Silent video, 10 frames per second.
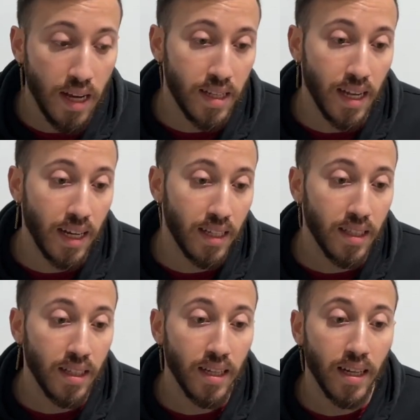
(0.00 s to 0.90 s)

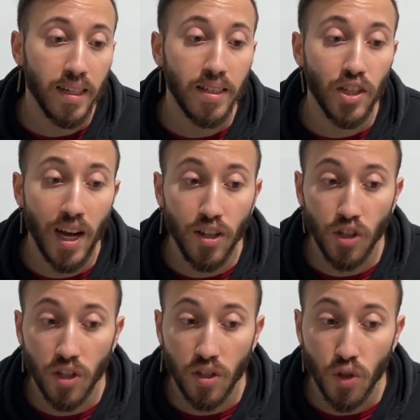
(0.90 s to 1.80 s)
Second, it
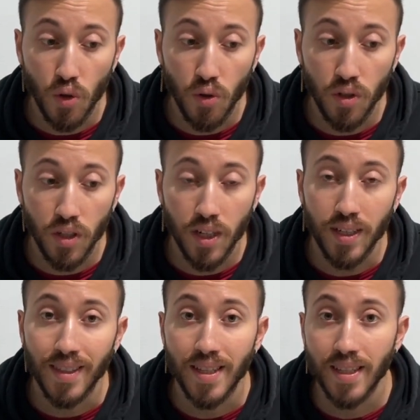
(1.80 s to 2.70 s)
challenges the shoulder
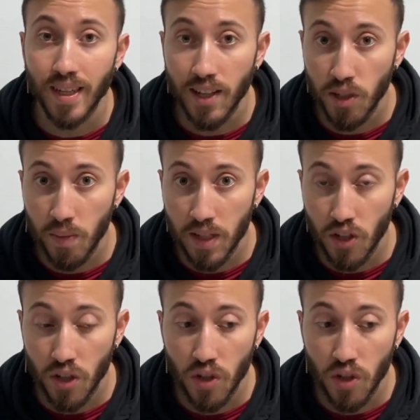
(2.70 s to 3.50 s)
in the stretch position,